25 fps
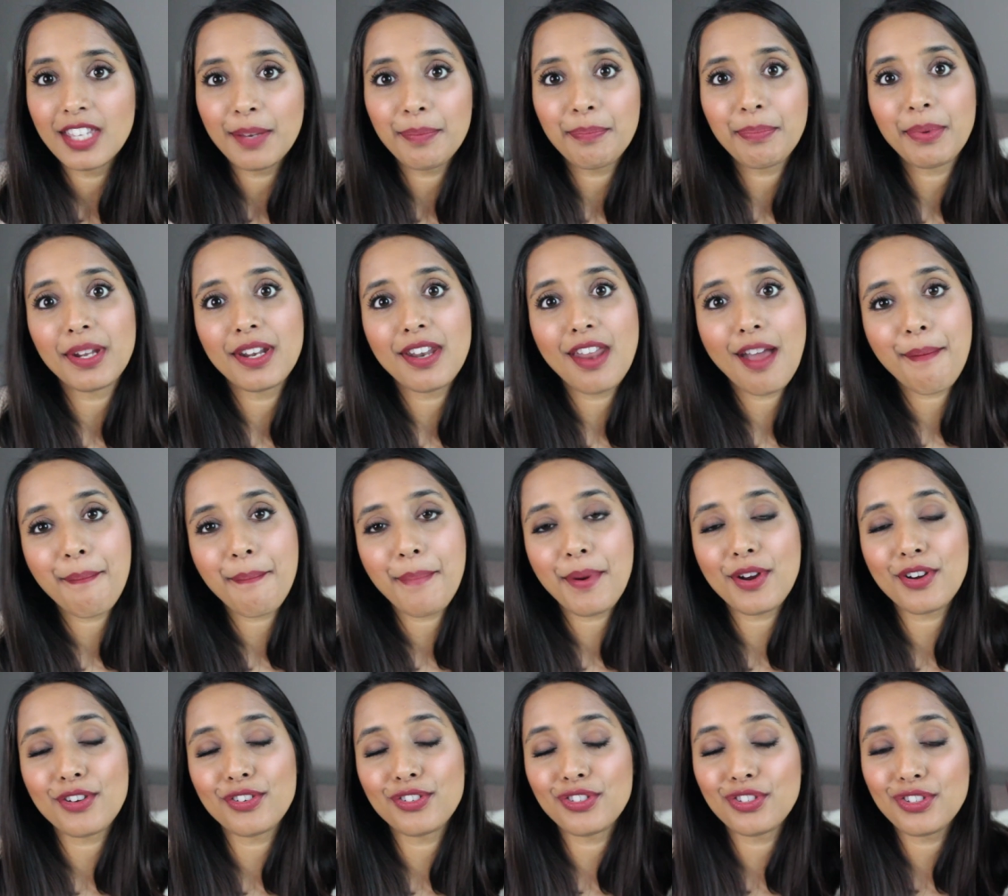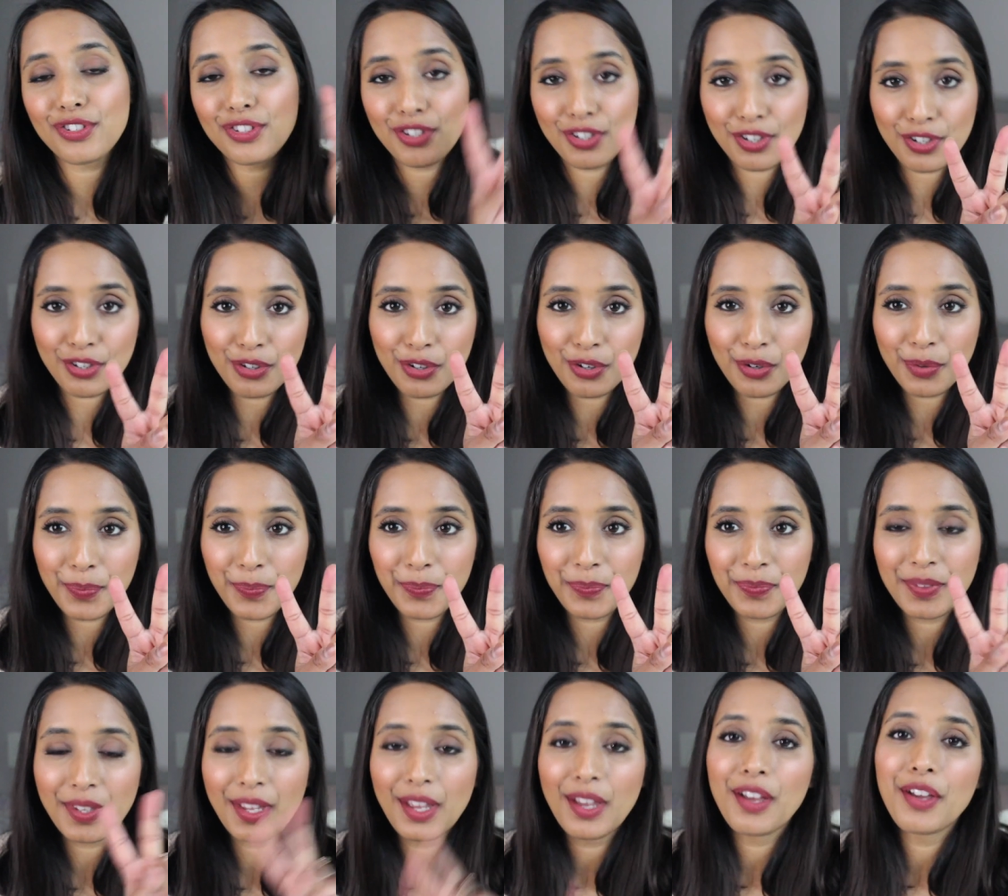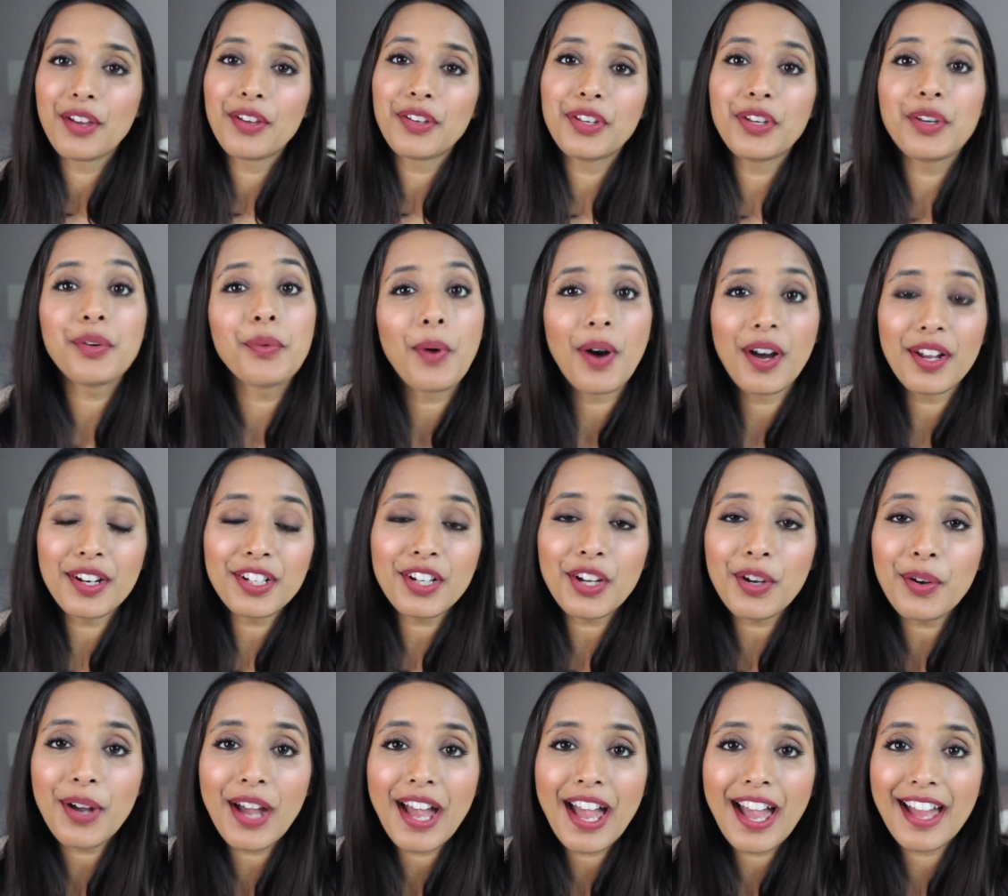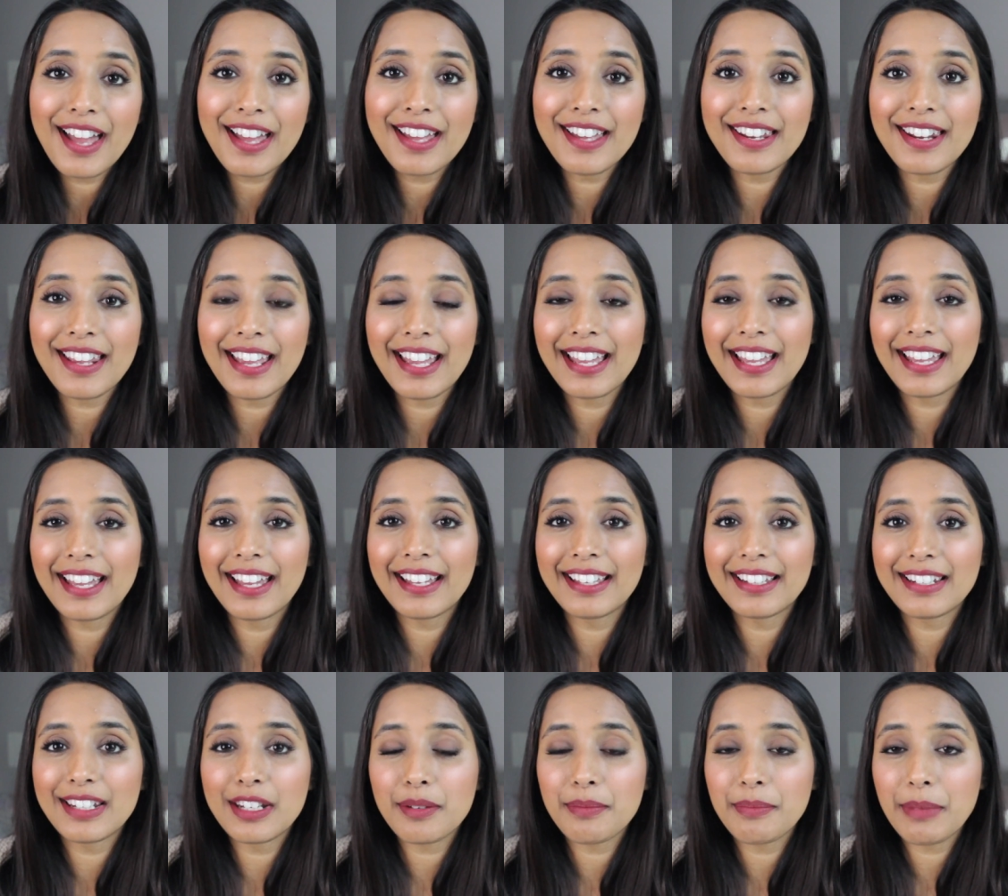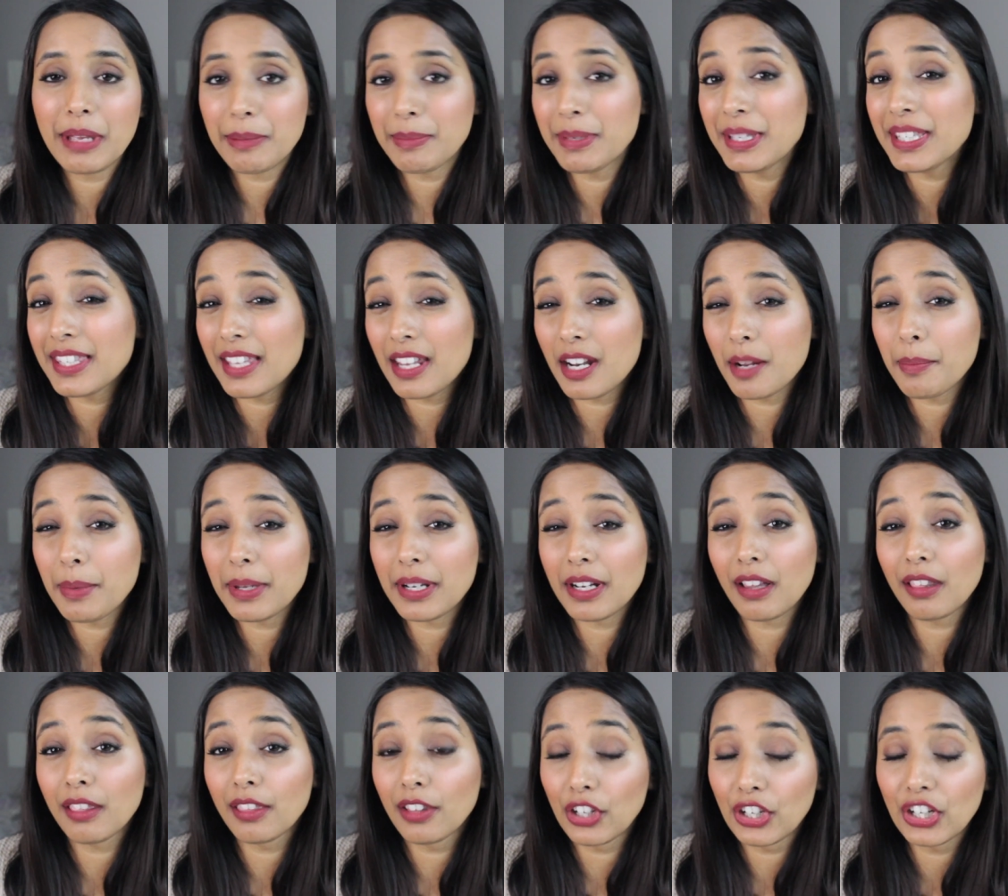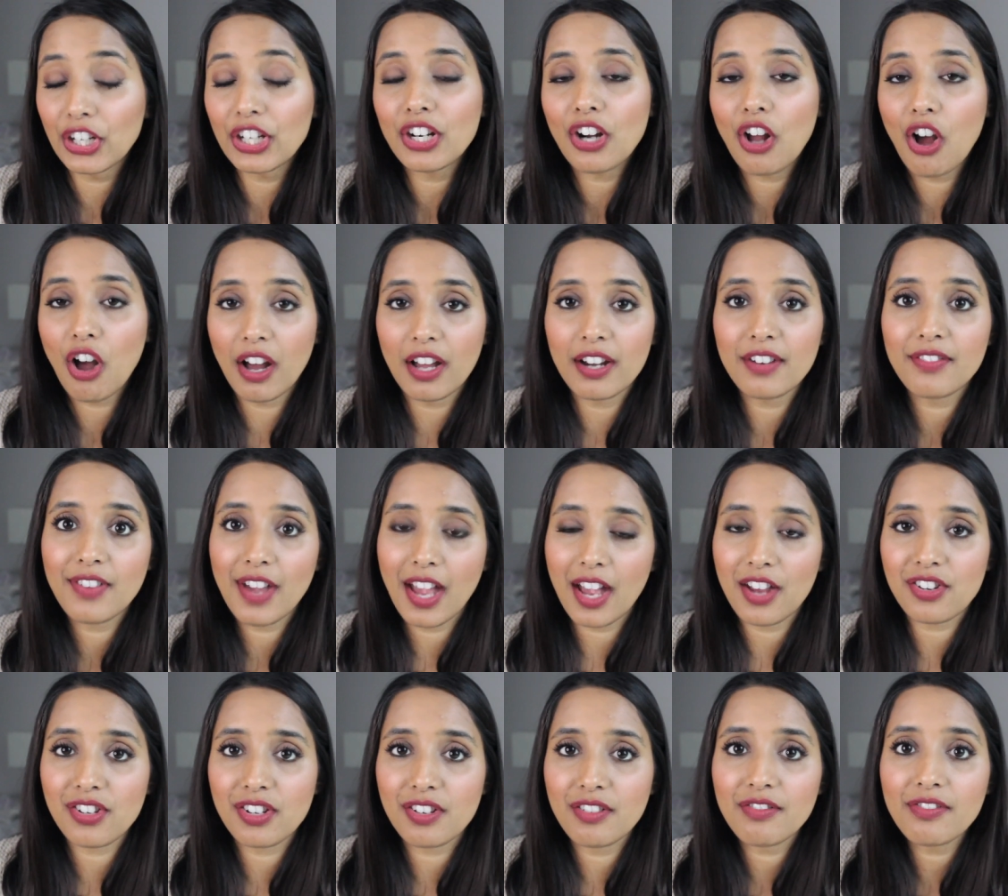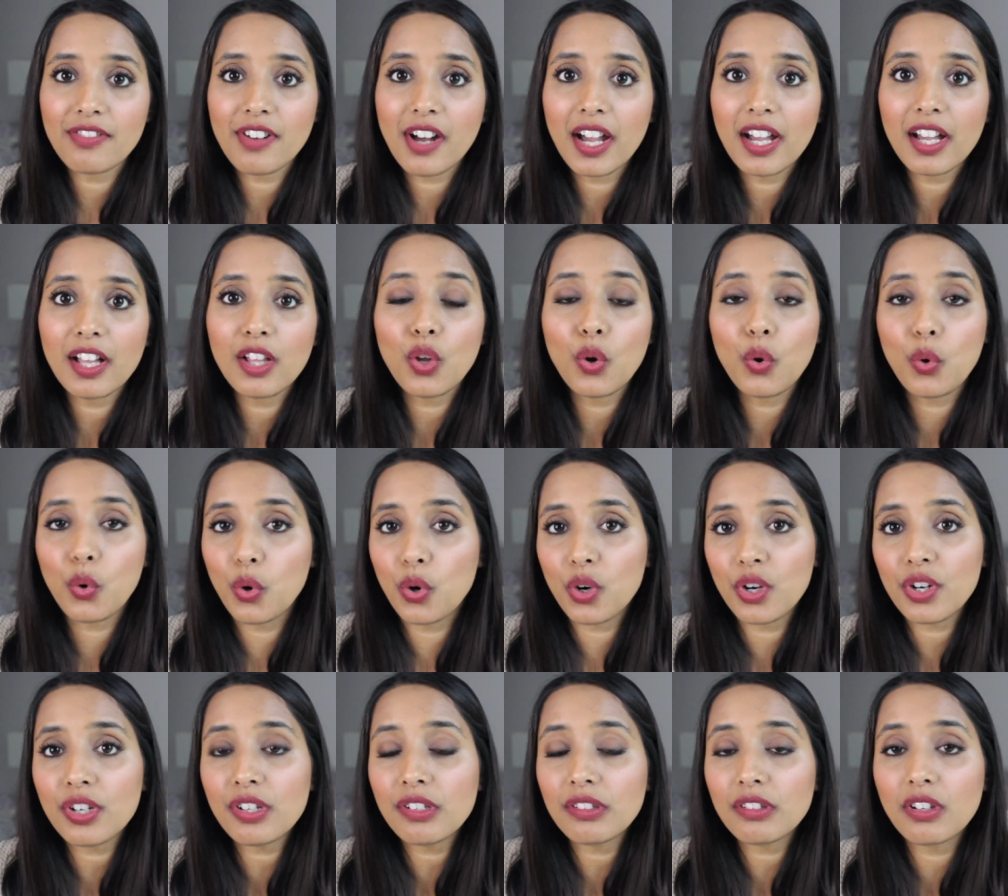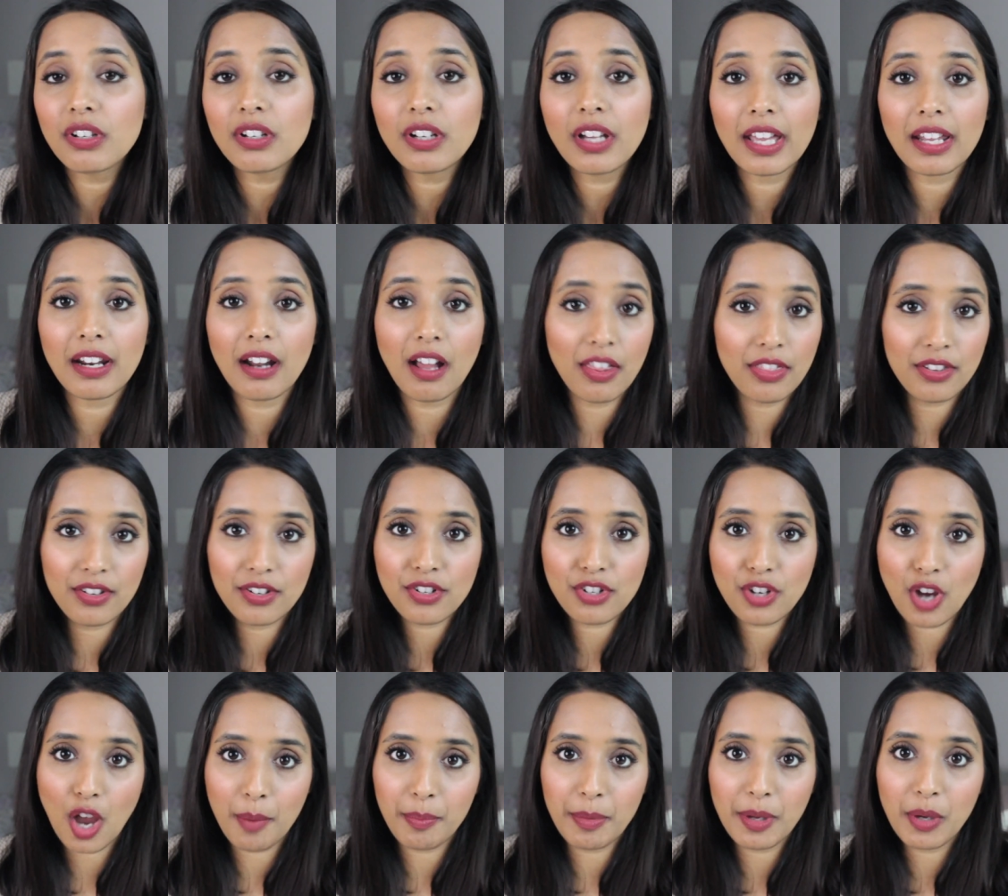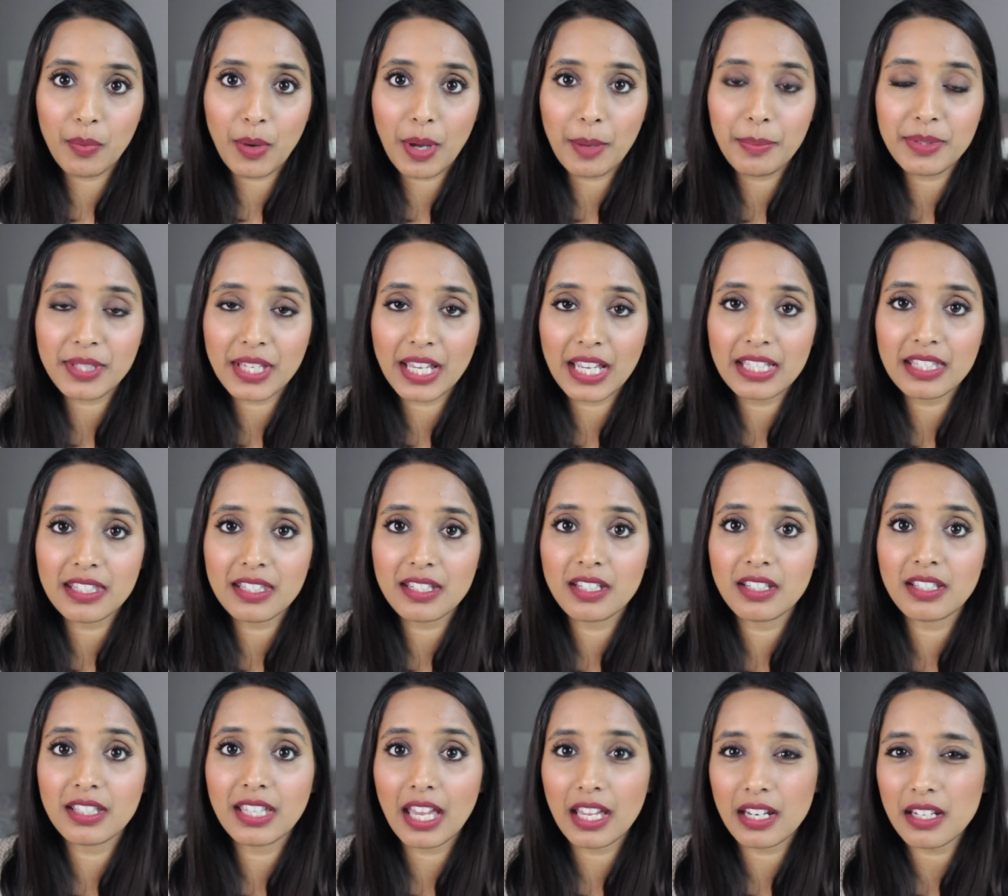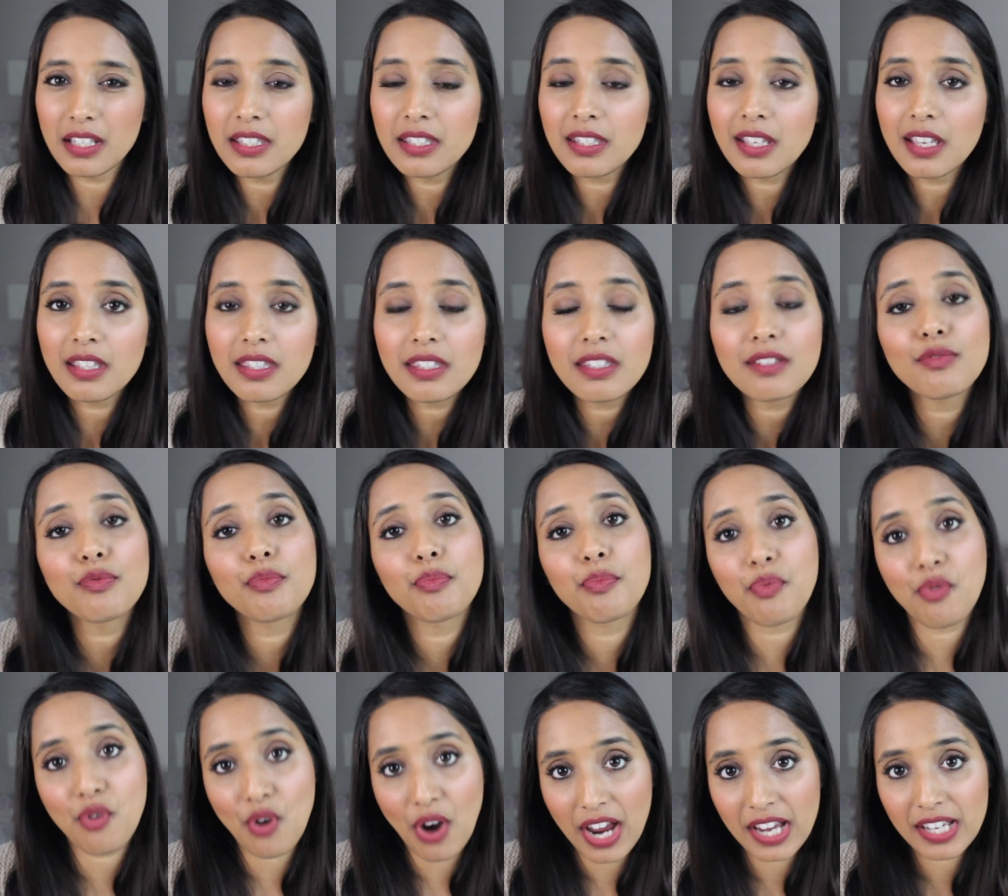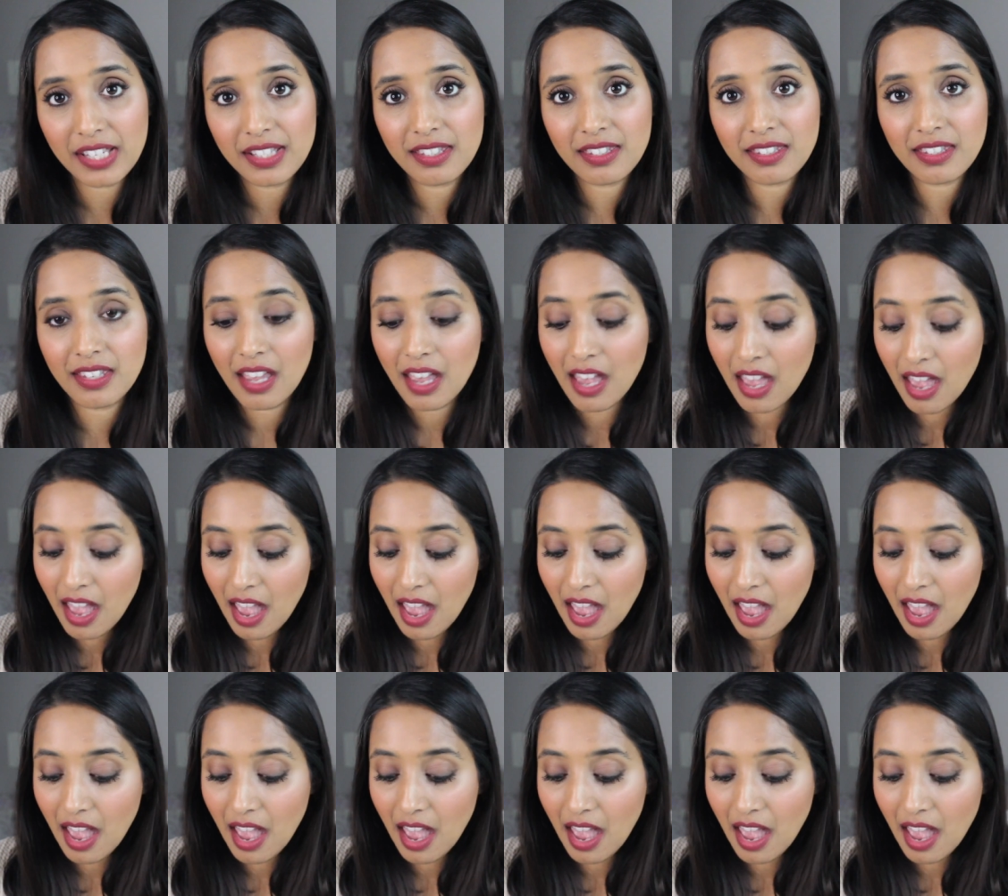Tip number 2. You want to go ahead and maybe set up an alert on Fashionphile or look at other shopping websites to get a sense of price.